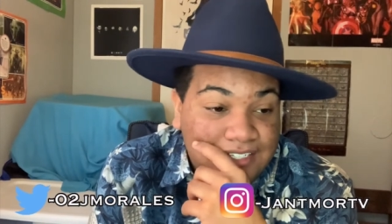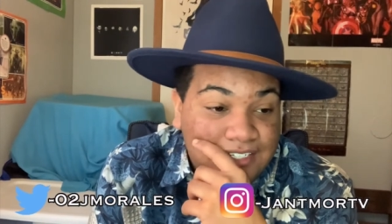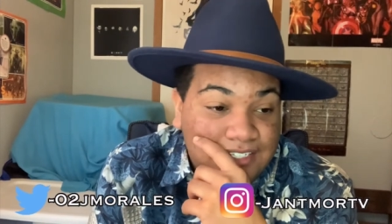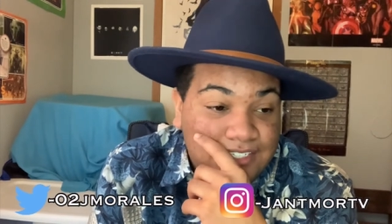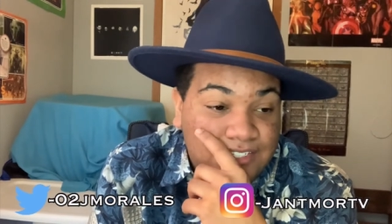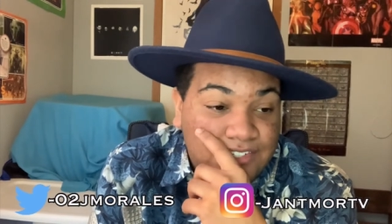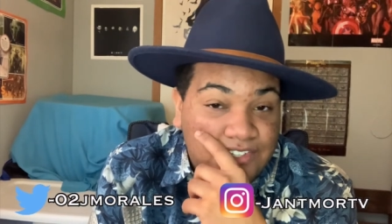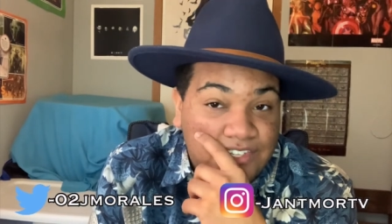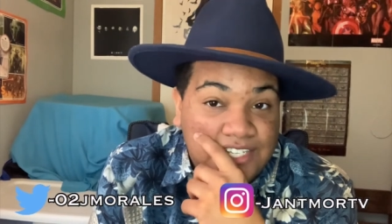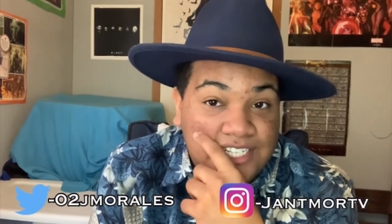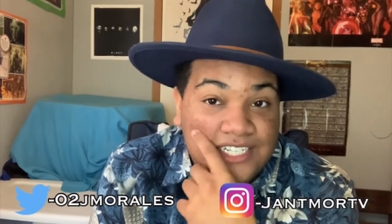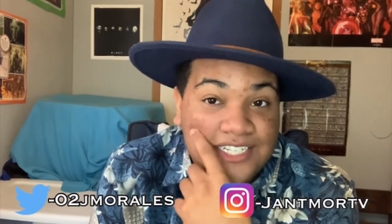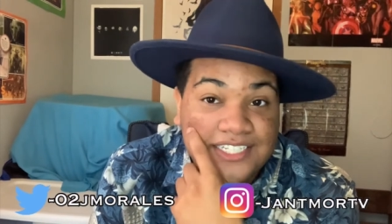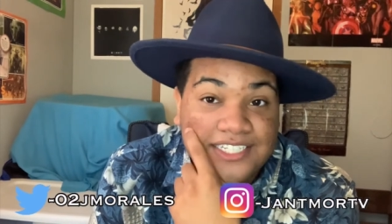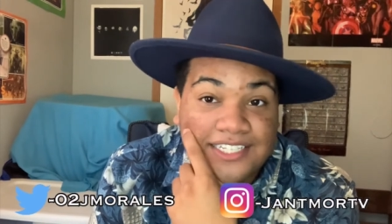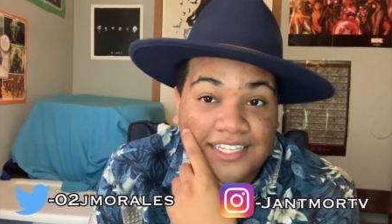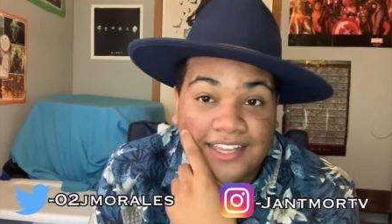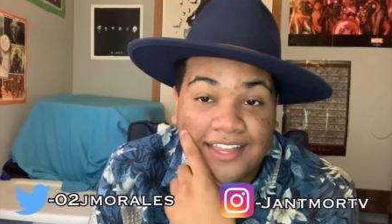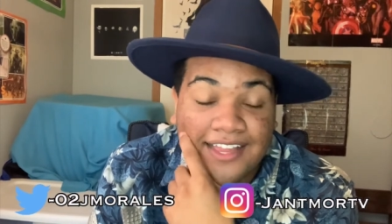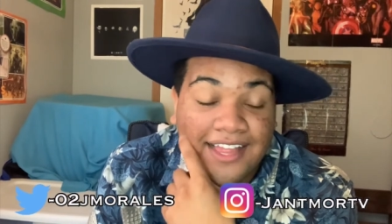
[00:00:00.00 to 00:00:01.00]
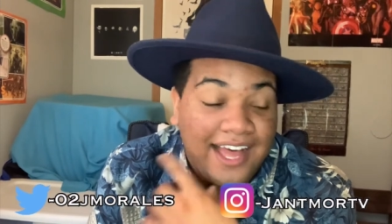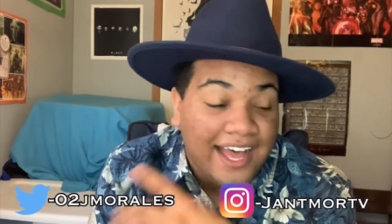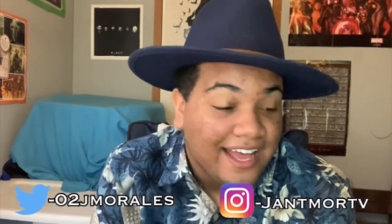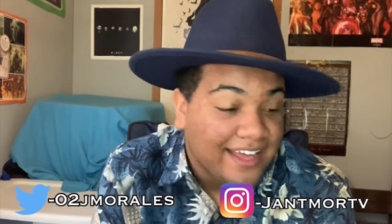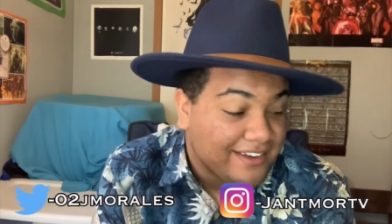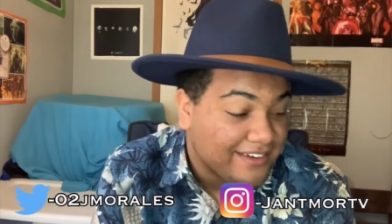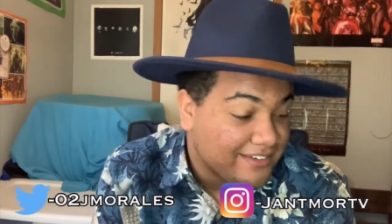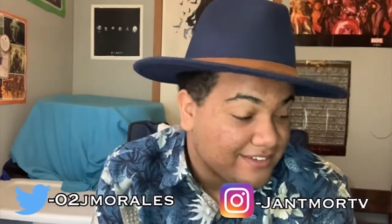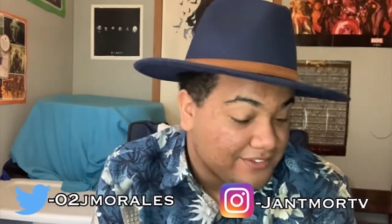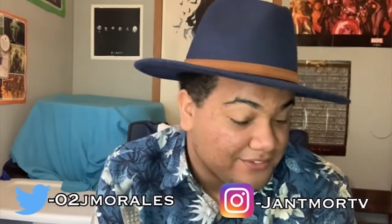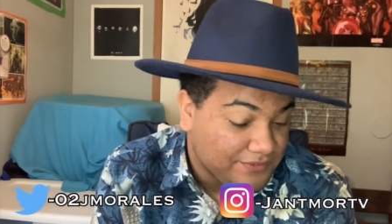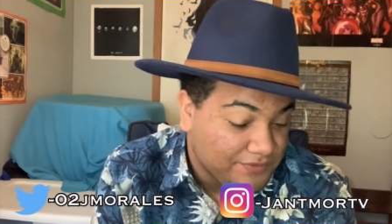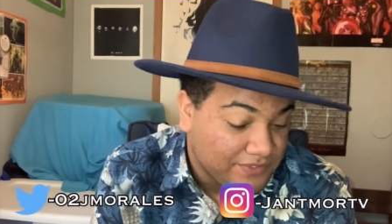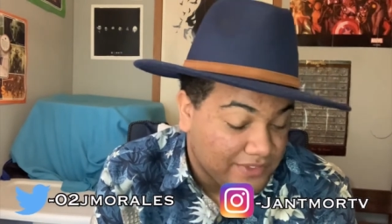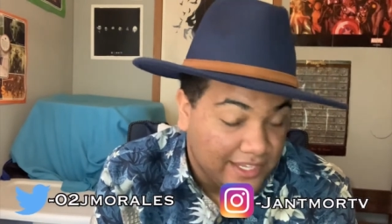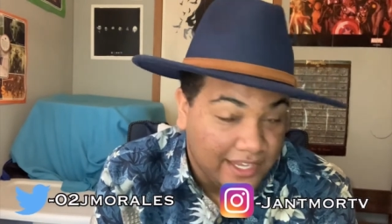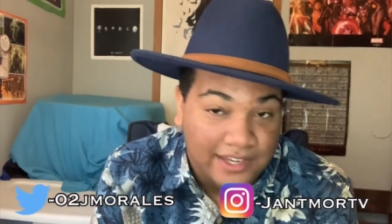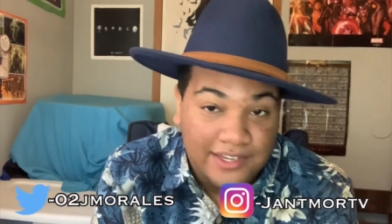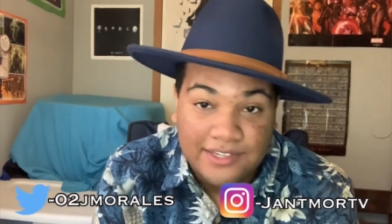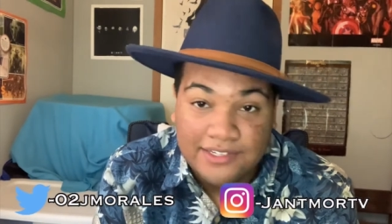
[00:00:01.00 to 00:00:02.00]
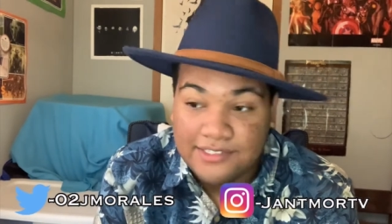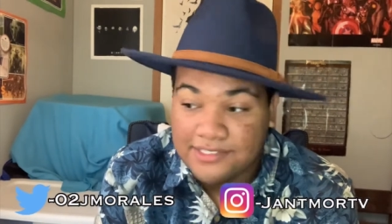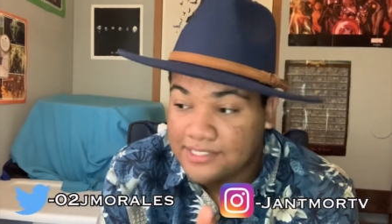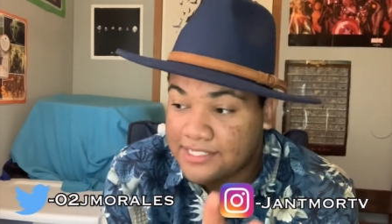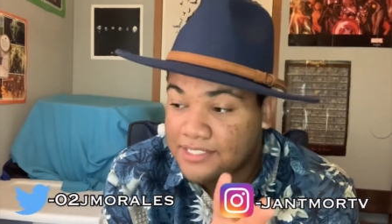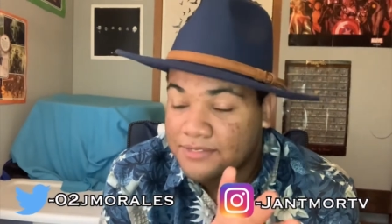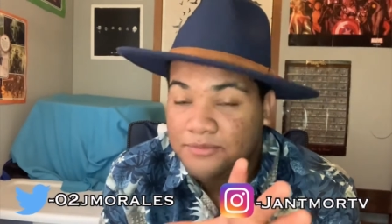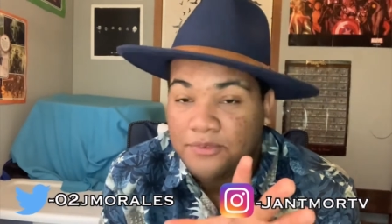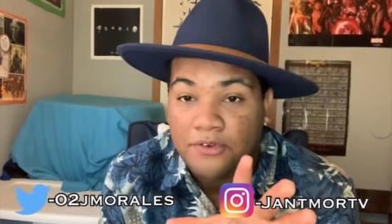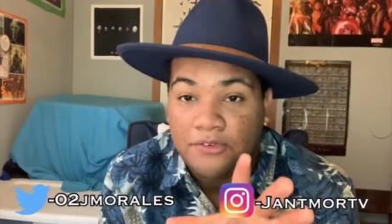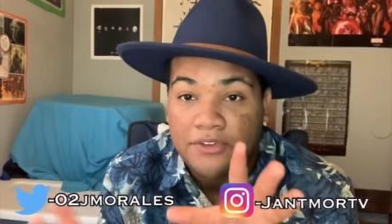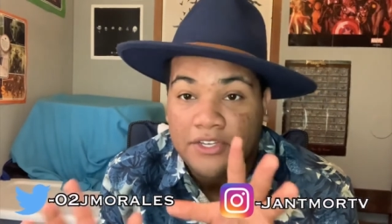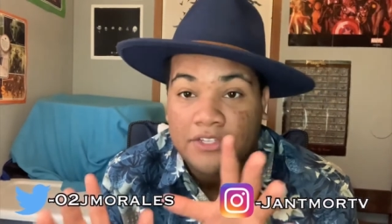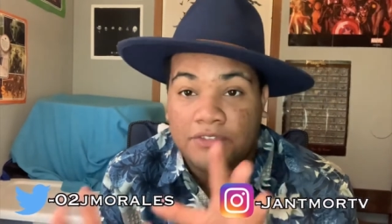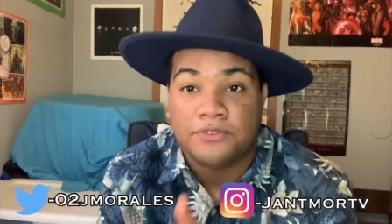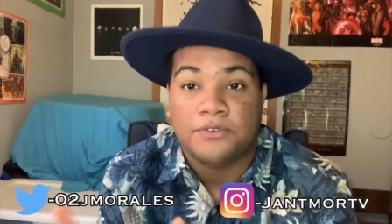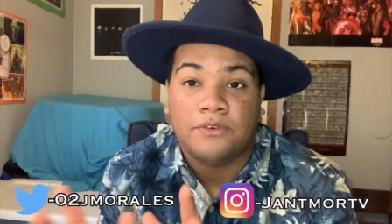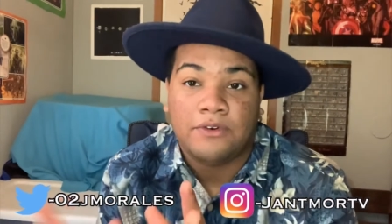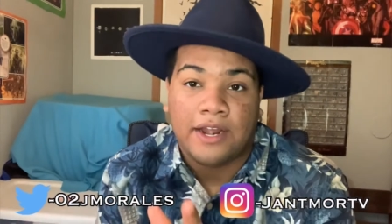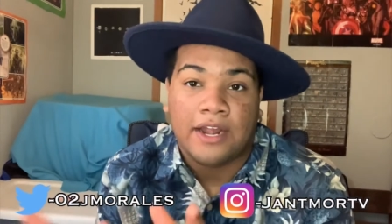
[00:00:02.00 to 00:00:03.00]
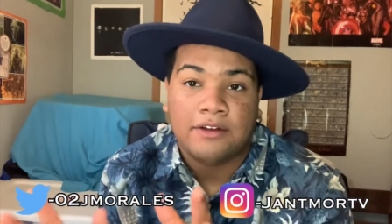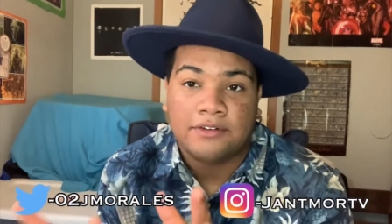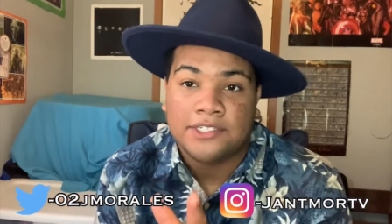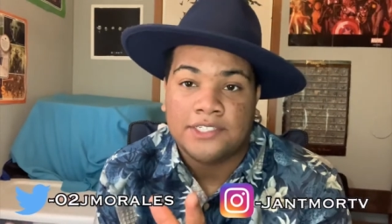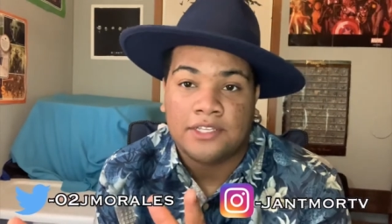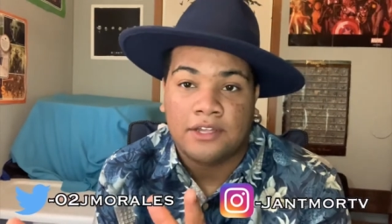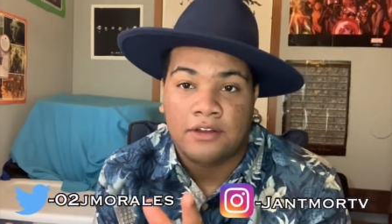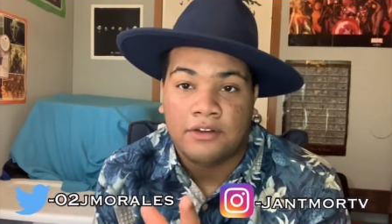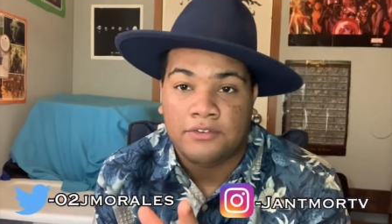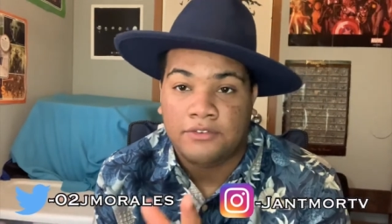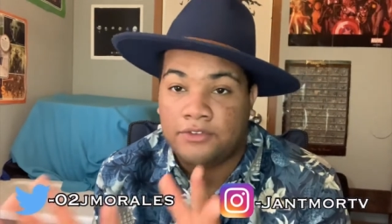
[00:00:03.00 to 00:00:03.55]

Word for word: So there's a lot there's this movie is four hours long.